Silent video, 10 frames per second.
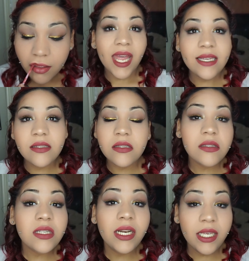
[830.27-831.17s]
As
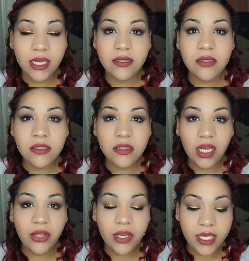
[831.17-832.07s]
stunning as this
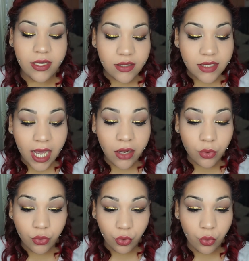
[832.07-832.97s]
color is, I
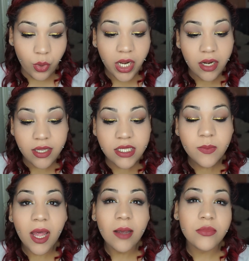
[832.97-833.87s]
don't know what it is,
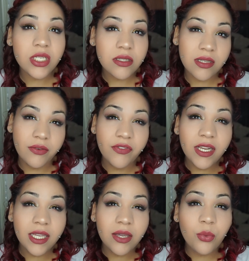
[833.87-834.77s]
but I'm just not
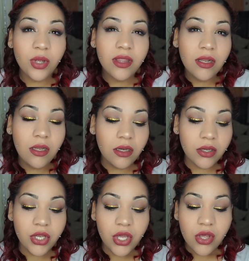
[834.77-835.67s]
feeling it with the
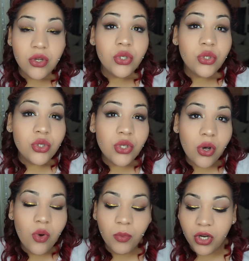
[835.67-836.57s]
look.
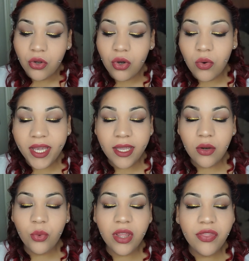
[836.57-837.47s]
So I'm gonna go
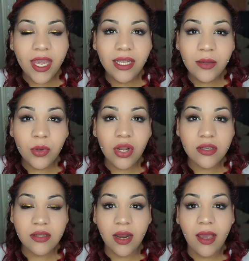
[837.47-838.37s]
in with a lip
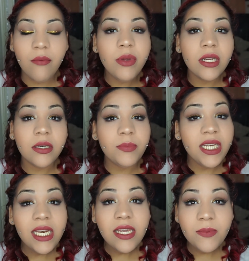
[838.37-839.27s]
gloss that I have been
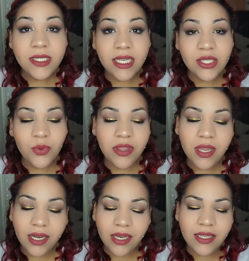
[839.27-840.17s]
completely obsessed with,
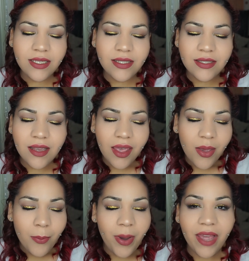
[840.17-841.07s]
and it is
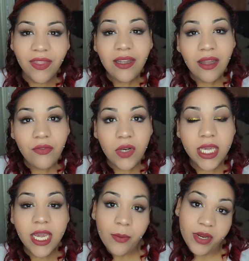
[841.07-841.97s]
by the lovely
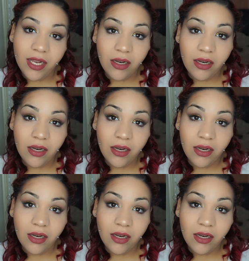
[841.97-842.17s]
Gabriella